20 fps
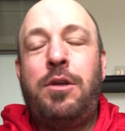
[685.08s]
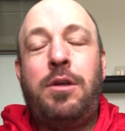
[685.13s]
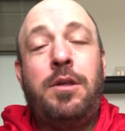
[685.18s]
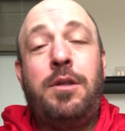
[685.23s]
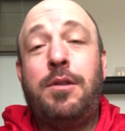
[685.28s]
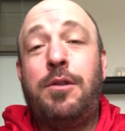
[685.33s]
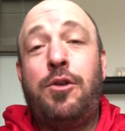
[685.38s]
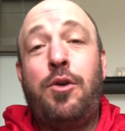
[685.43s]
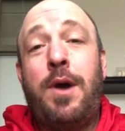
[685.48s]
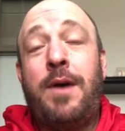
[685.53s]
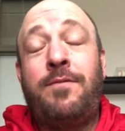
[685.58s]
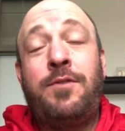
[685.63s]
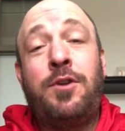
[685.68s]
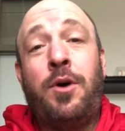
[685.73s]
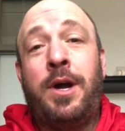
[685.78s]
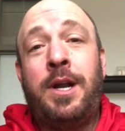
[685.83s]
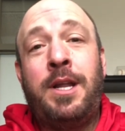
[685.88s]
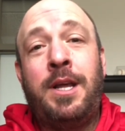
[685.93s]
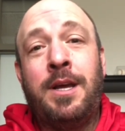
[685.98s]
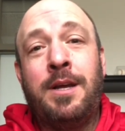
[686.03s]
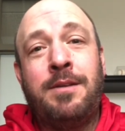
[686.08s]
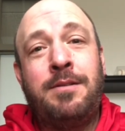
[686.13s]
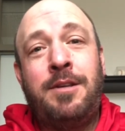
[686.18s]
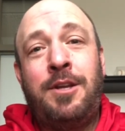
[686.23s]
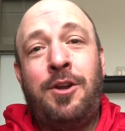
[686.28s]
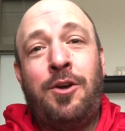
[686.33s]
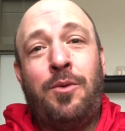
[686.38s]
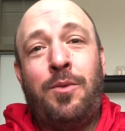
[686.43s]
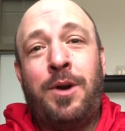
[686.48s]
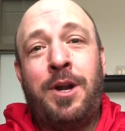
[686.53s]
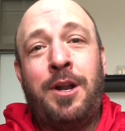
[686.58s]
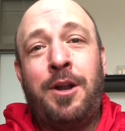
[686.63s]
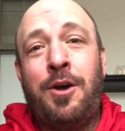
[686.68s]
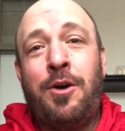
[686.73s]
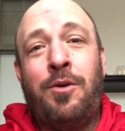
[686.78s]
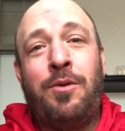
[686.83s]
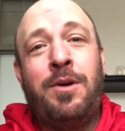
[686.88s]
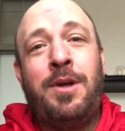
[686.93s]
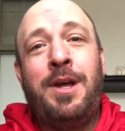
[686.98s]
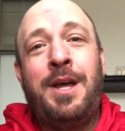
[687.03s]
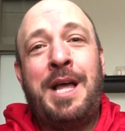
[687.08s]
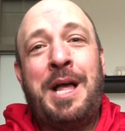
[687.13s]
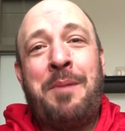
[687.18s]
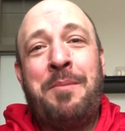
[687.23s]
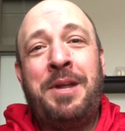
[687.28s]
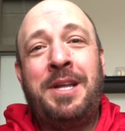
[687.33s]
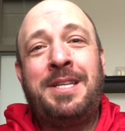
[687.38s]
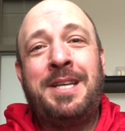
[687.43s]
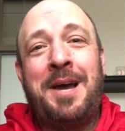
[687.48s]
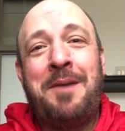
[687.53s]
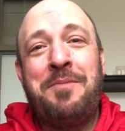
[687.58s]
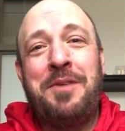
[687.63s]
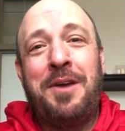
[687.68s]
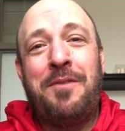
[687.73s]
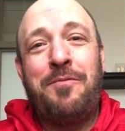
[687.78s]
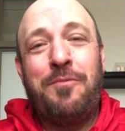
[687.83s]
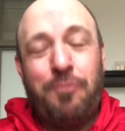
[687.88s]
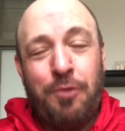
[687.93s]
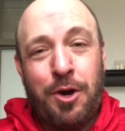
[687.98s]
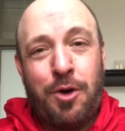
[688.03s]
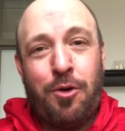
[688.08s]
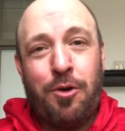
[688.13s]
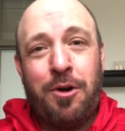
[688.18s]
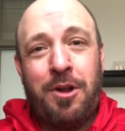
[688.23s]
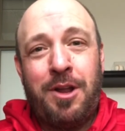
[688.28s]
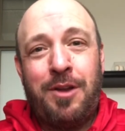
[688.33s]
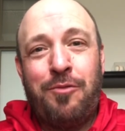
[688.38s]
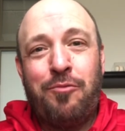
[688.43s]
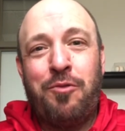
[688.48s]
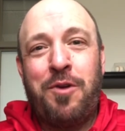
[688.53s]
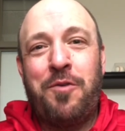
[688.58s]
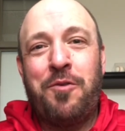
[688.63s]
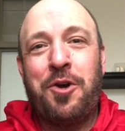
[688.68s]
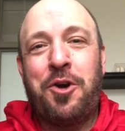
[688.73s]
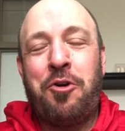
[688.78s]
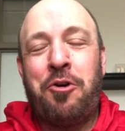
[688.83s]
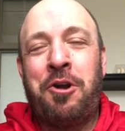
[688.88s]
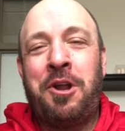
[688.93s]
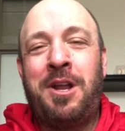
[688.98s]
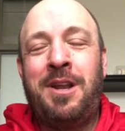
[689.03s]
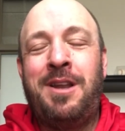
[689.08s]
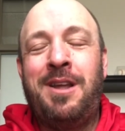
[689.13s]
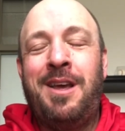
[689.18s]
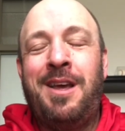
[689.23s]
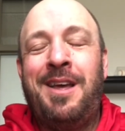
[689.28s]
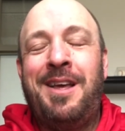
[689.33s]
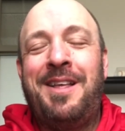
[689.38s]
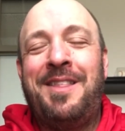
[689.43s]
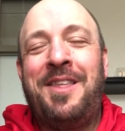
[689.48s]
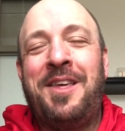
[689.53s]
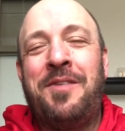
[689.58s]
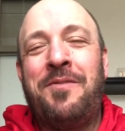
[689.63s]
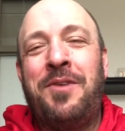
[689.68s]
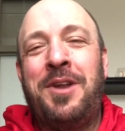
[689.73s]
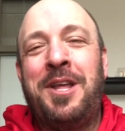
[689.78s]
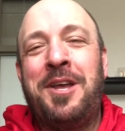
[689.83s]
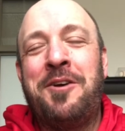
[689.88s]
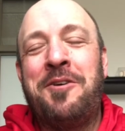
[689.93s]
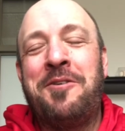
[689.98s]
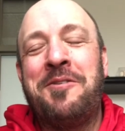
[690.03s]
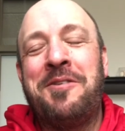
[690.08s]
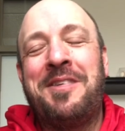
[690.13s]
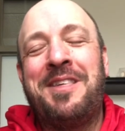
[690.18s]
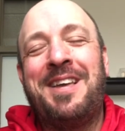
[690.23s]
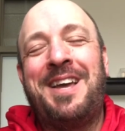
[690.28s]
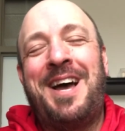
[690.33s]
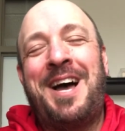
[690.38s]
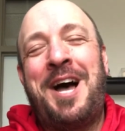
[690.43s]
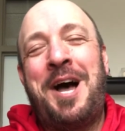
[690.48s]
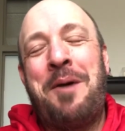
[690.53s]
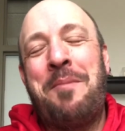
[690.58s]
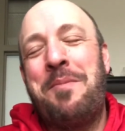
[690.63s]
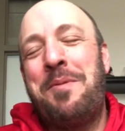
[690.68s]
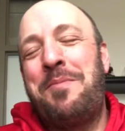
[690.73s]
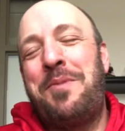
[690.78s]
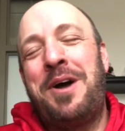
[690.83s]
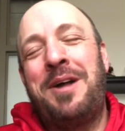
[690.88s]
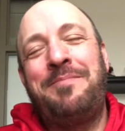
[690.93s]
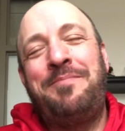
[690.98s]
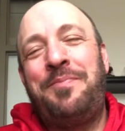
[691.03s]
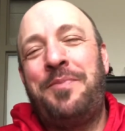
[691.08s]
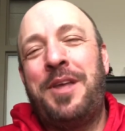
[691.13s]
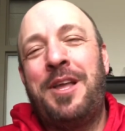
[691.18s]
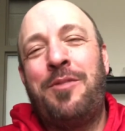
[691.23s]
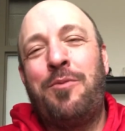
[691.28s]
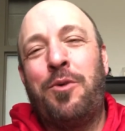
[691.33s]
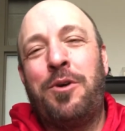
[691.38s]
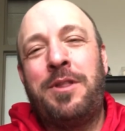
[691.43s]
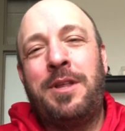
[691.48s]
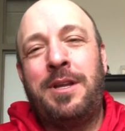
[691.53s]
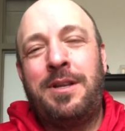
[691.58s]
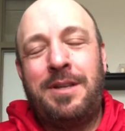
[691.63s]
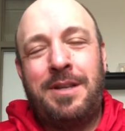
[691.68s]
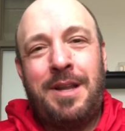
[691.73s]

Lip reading: You have no idea. You don't want to know how many times I've recorded, re-recorded these videos, but it's worth it.